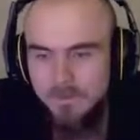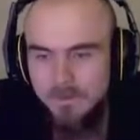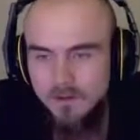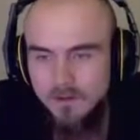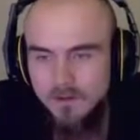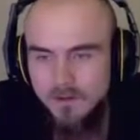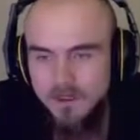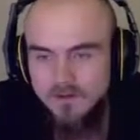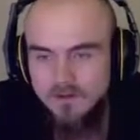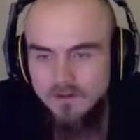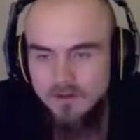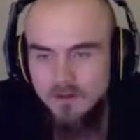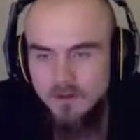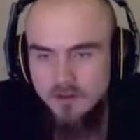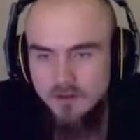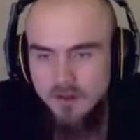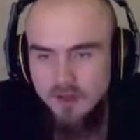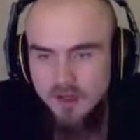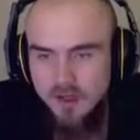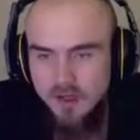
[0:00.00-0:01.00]
They
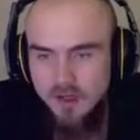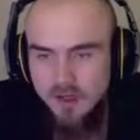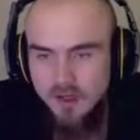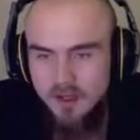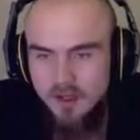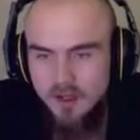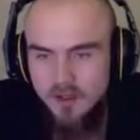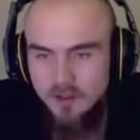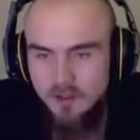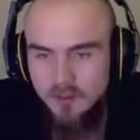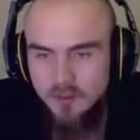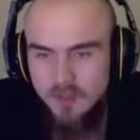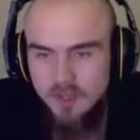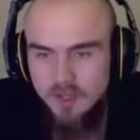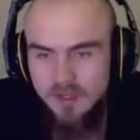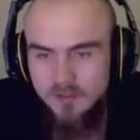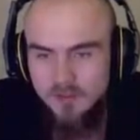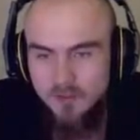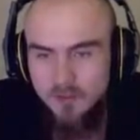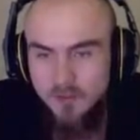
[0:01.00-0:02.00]
certainly do
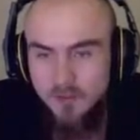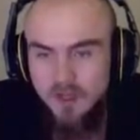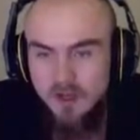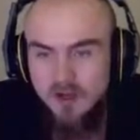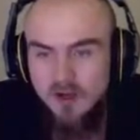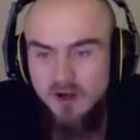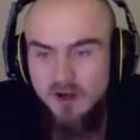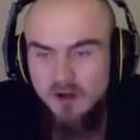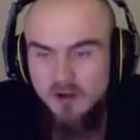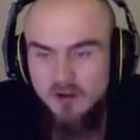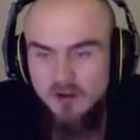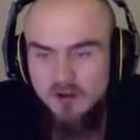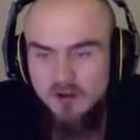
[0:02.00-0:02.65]
make it a bit harder.